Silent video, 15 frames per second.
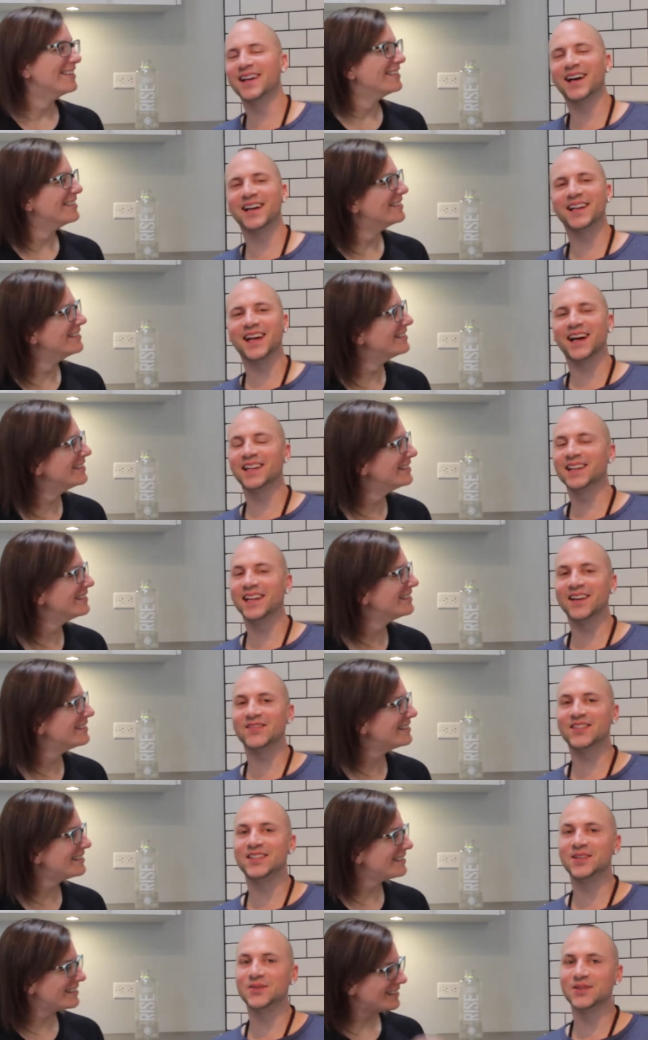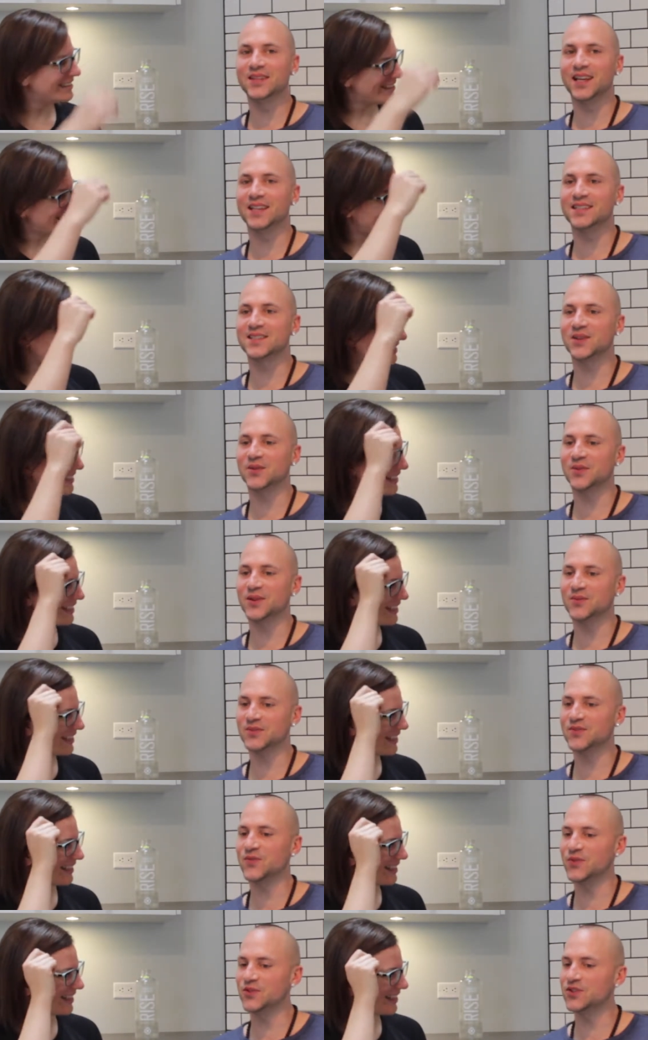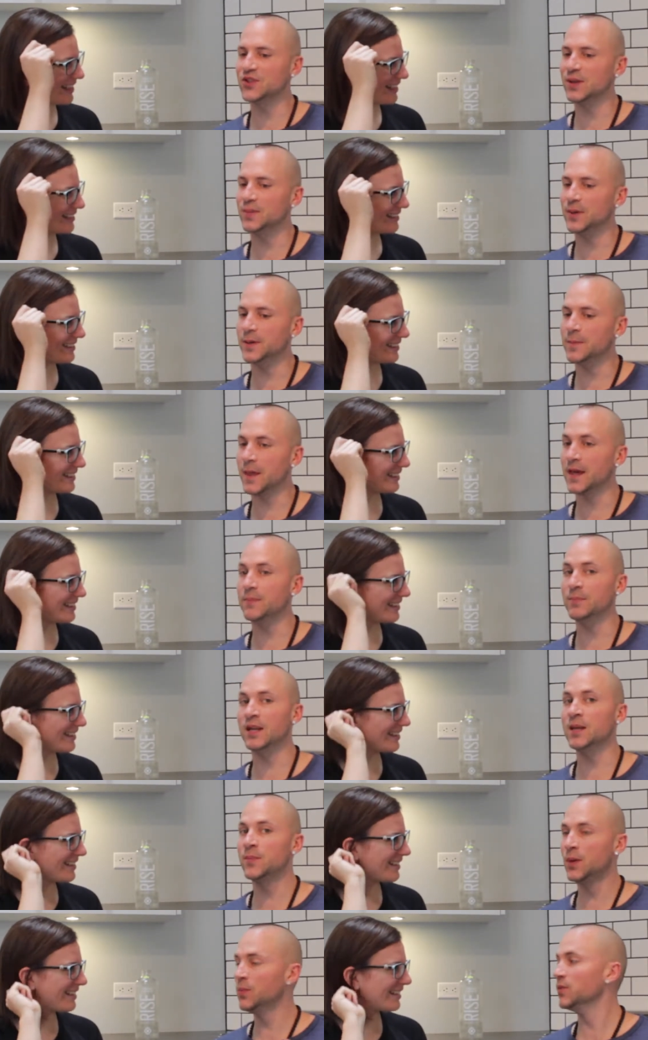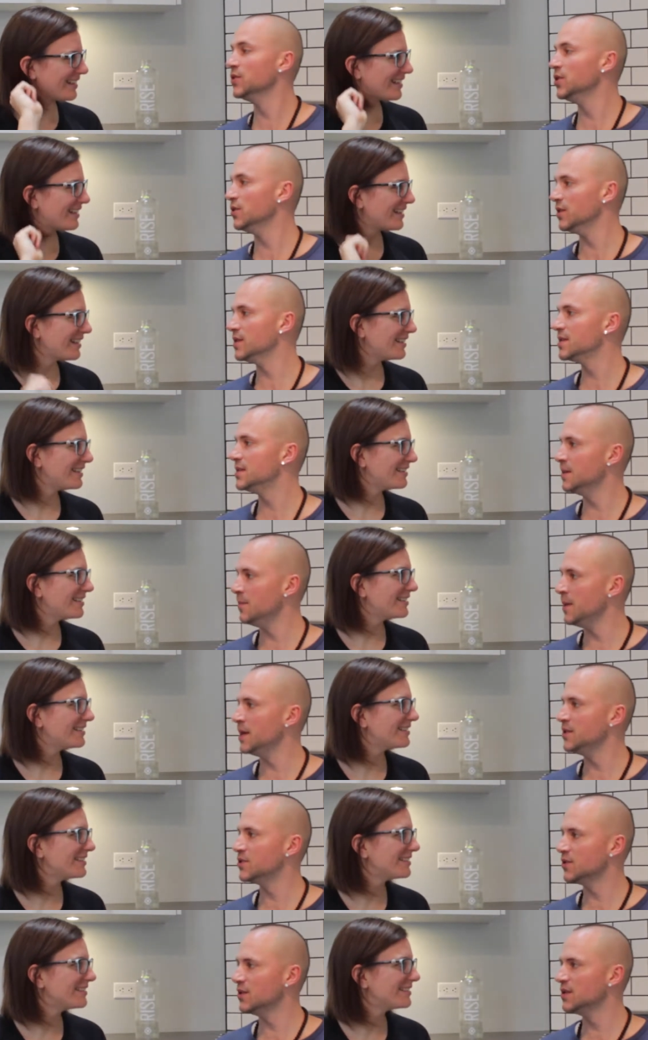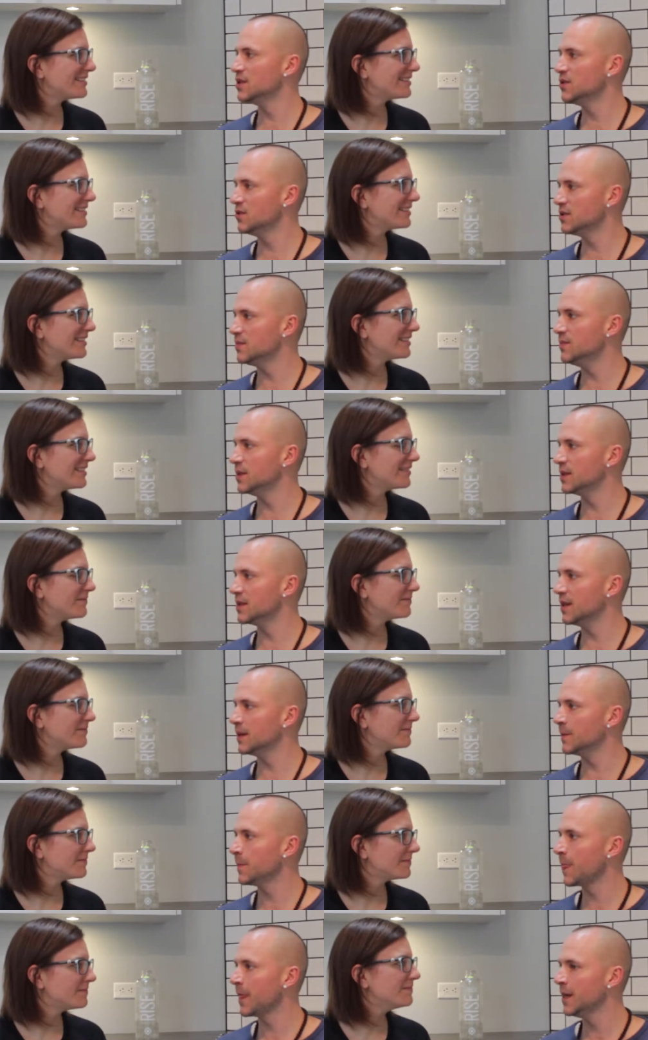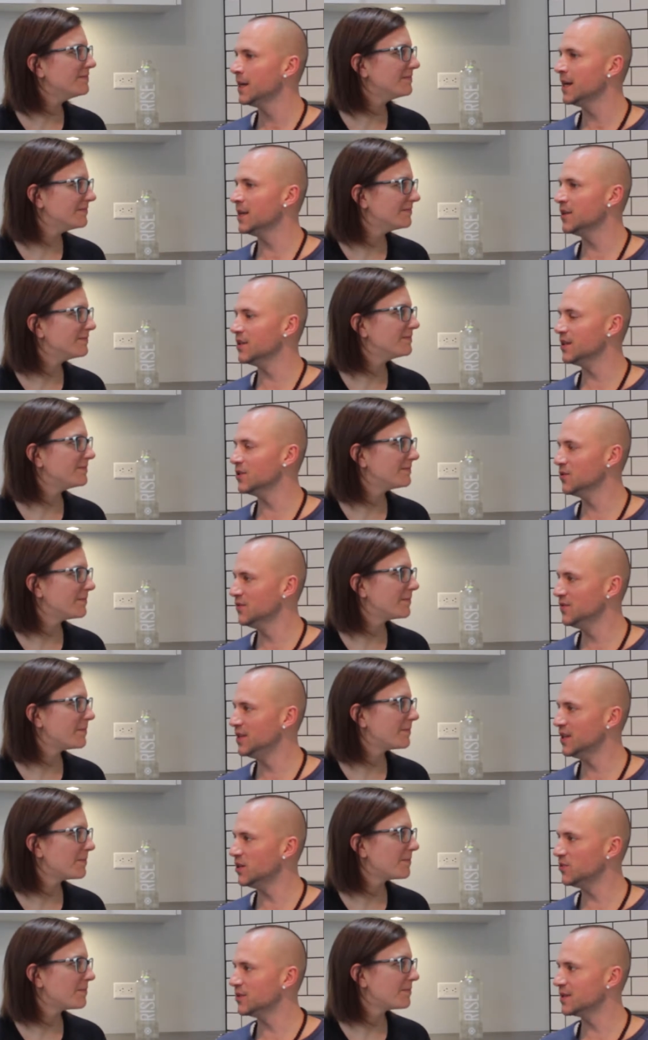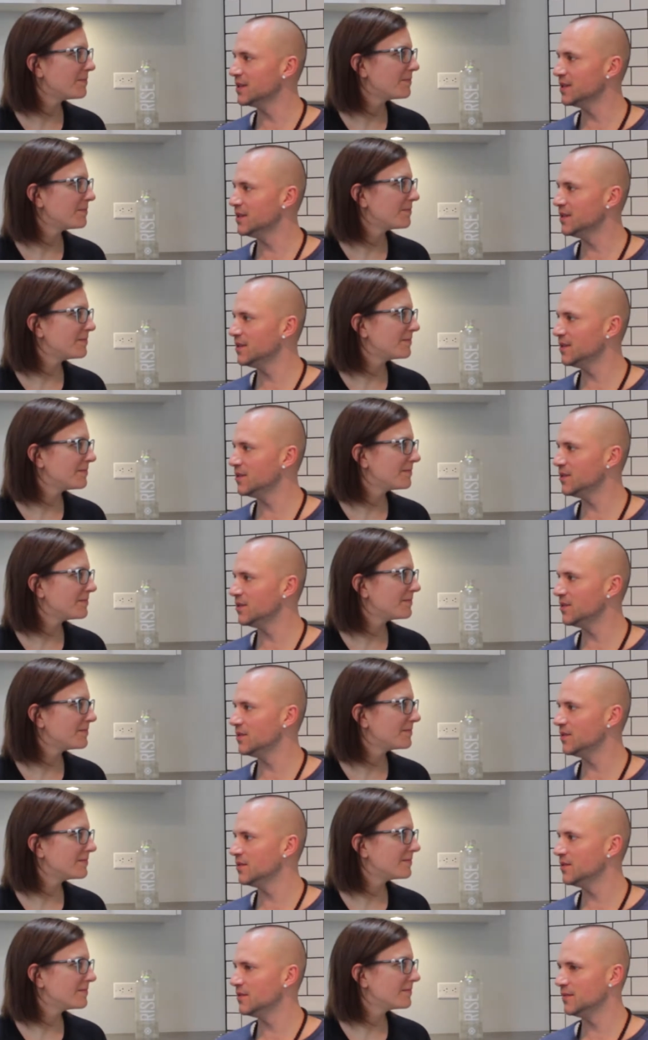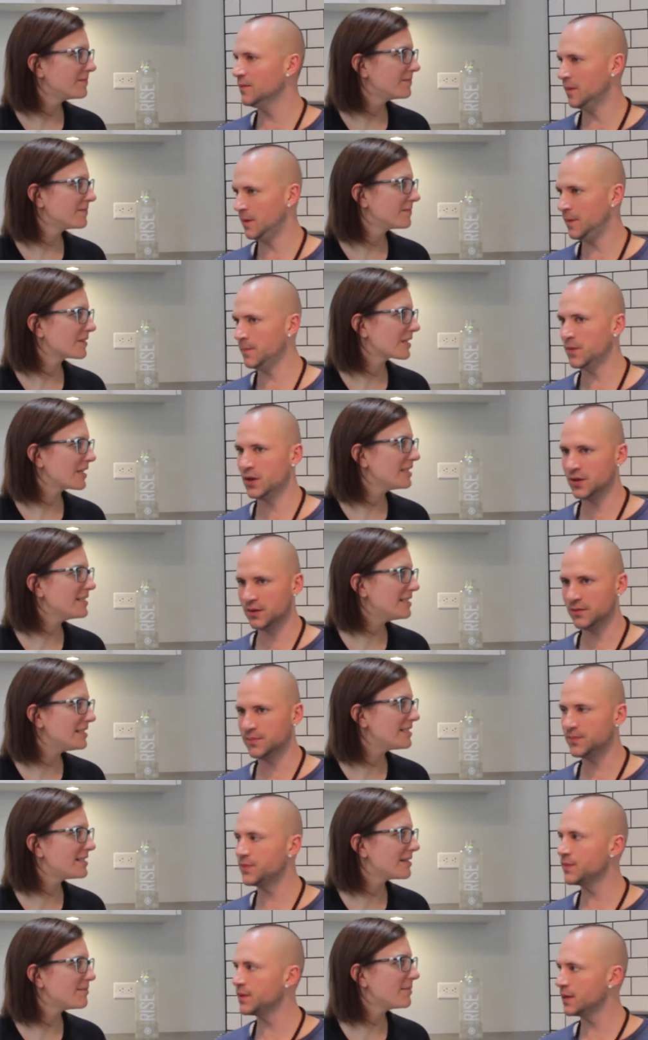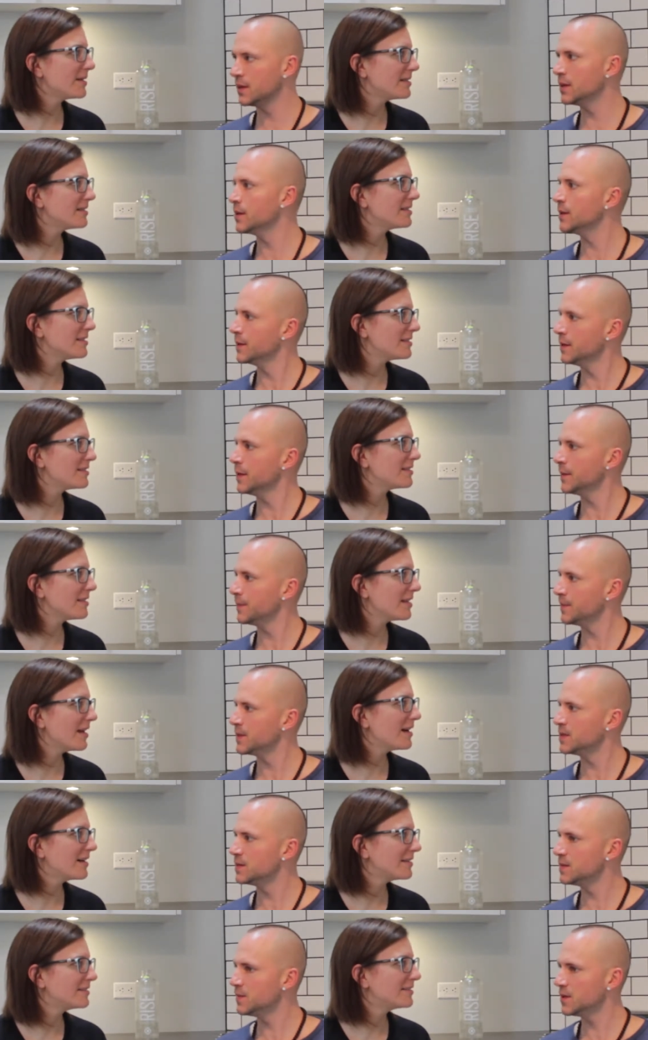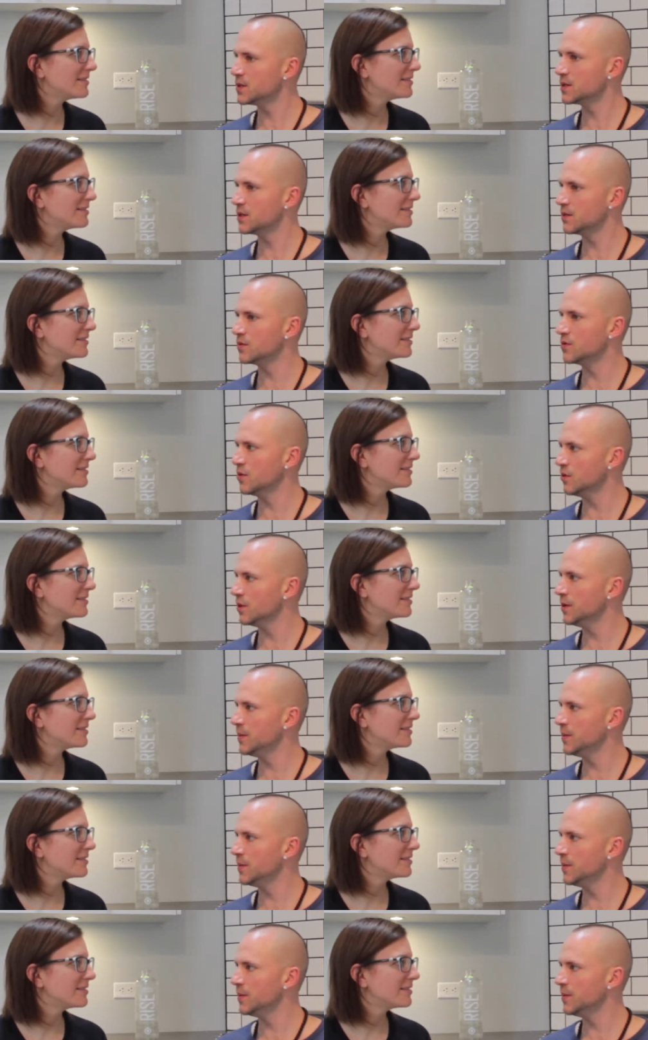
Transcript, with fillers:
Speaker 1: I, I, didn't have to deal with that, so I was fortunate. But many people do. This is a major issue. It's a big thing. Mm -hmm. You mm-hmm. know that you've dealt with it on a um, consistent basis. Yeah. yeah. Especially growing